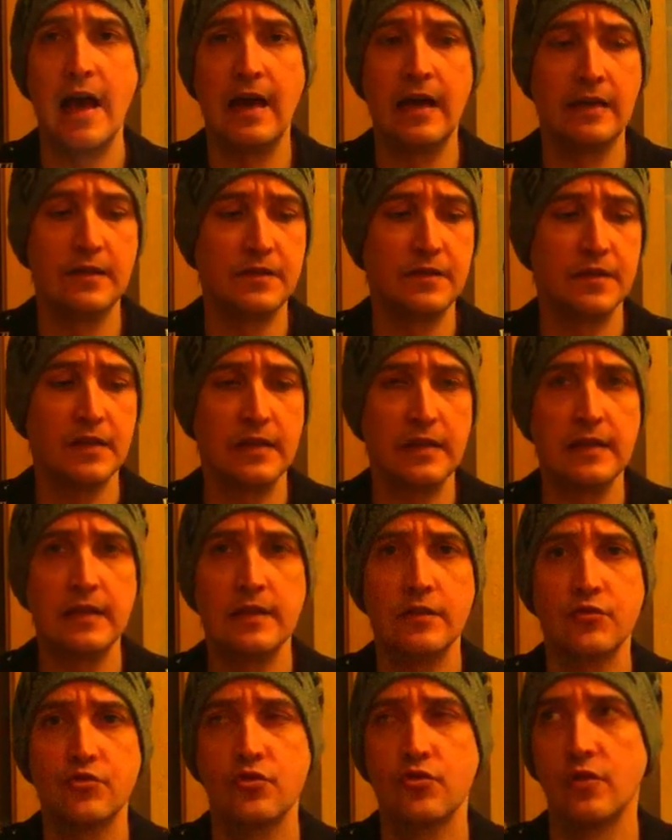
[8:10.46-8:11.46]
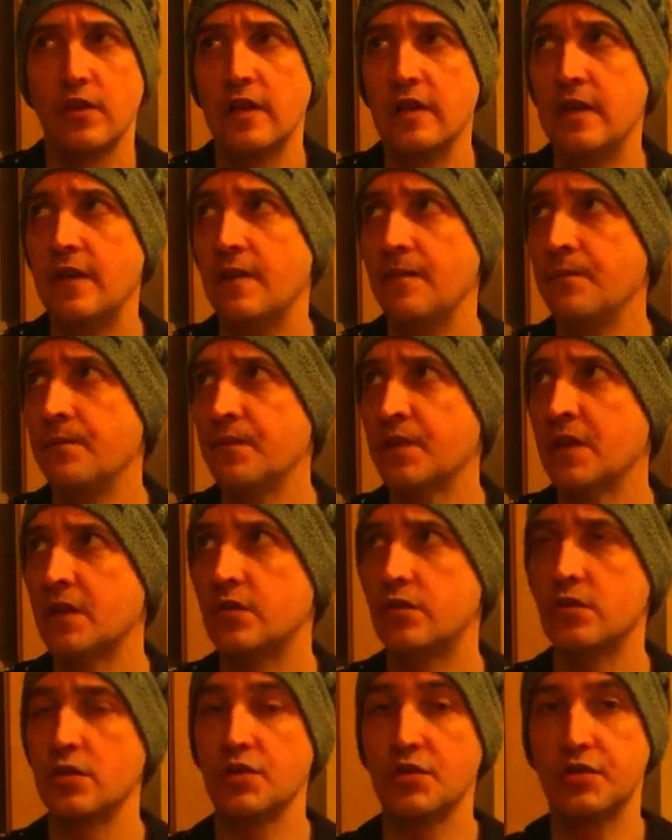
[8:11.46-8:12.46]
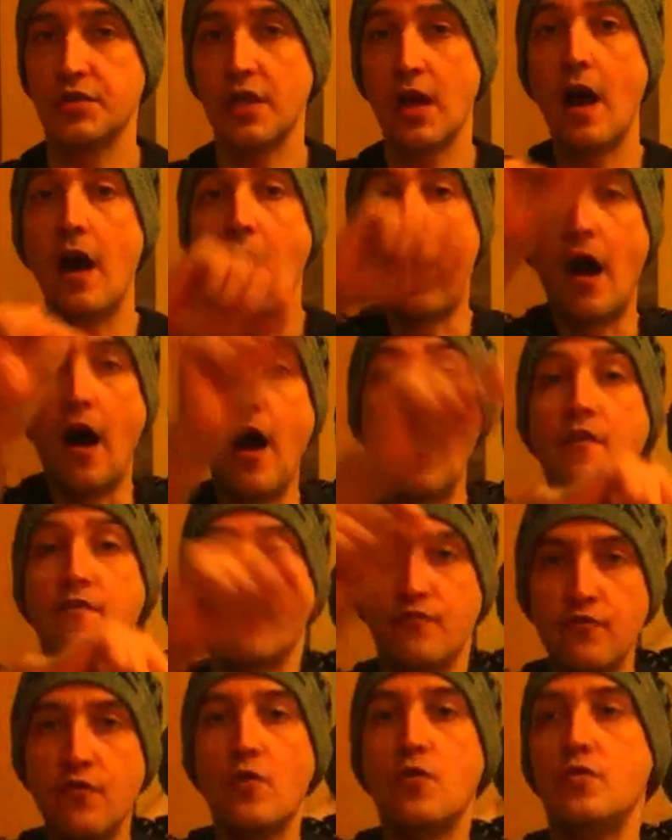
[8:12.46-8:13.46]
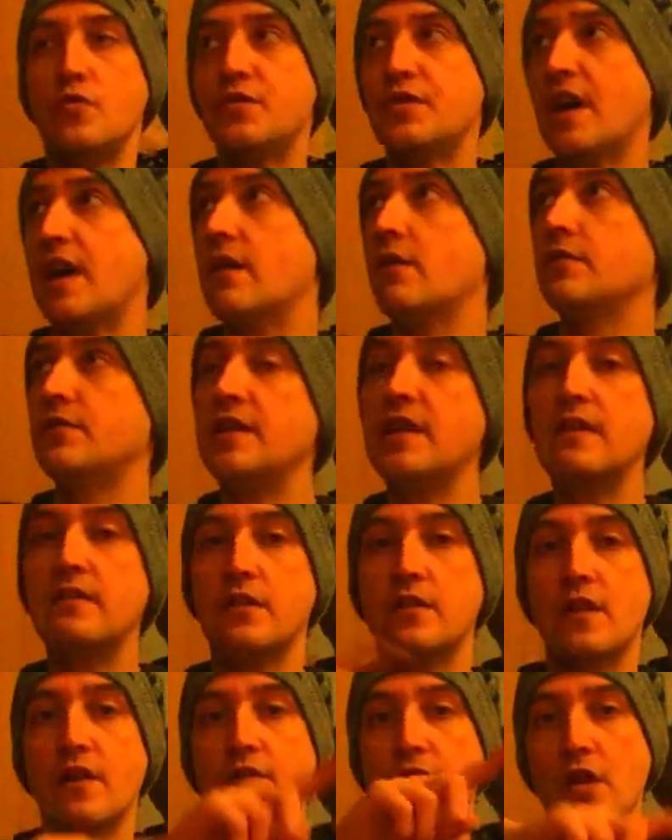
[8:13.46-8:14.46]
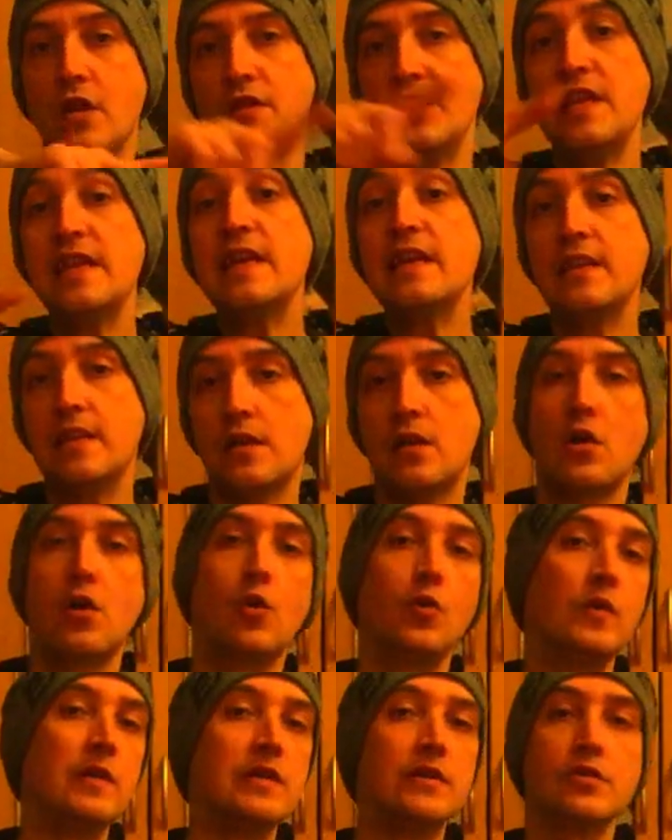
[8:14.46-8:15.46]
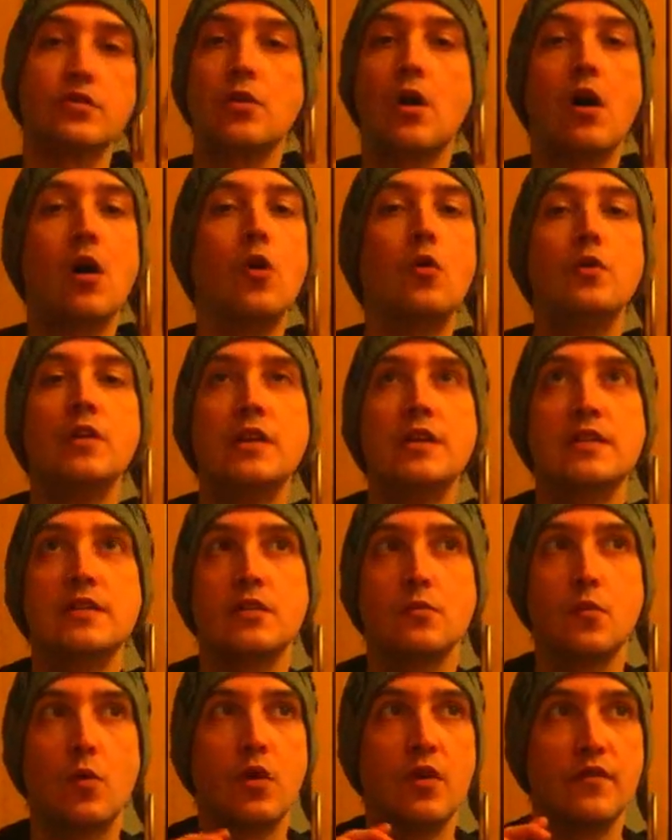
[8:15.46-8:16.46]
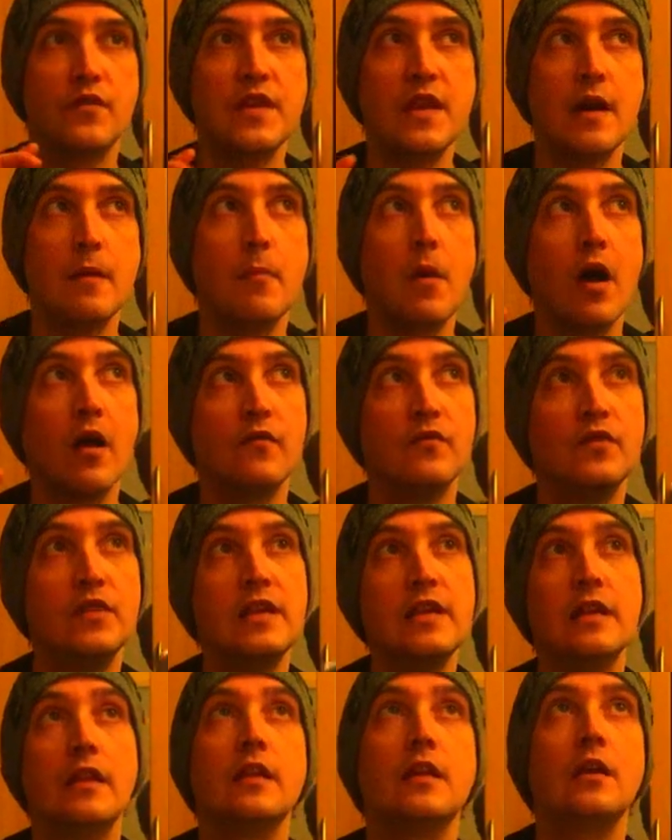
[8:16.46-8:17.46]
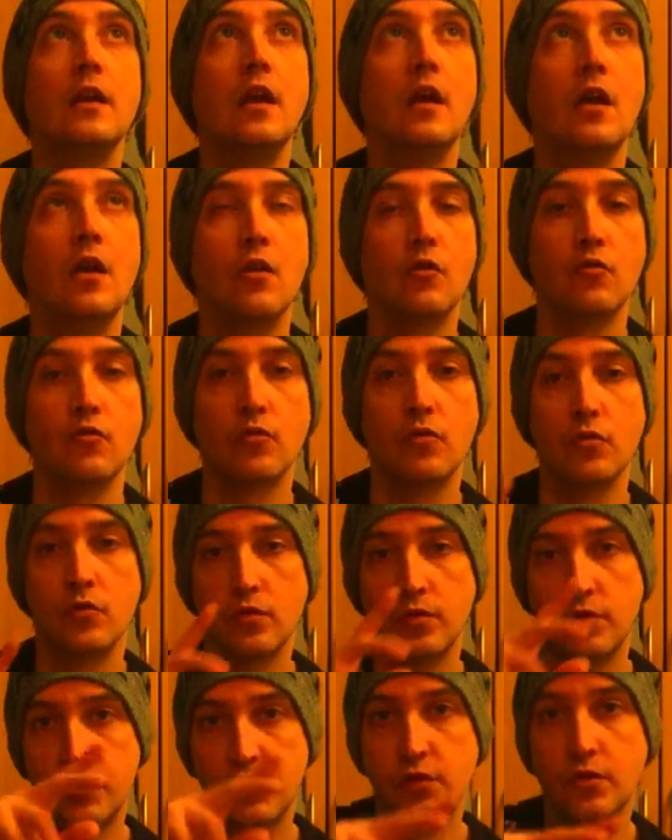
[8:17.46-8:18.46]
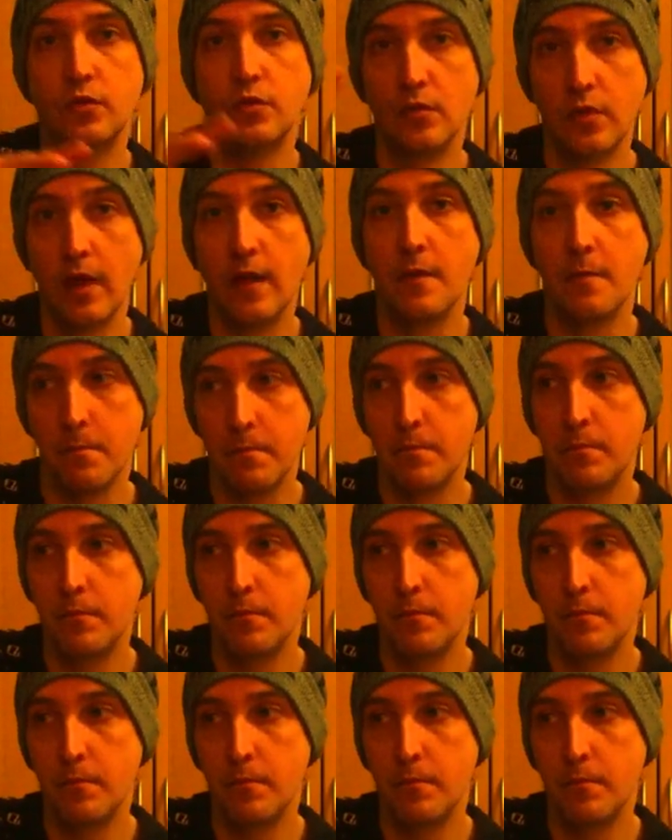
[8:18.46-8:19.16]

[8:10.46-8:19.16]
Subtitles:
and literally just, I've wrote down nearly a whole year. It's not a whole year's worth yet, but I've nearly like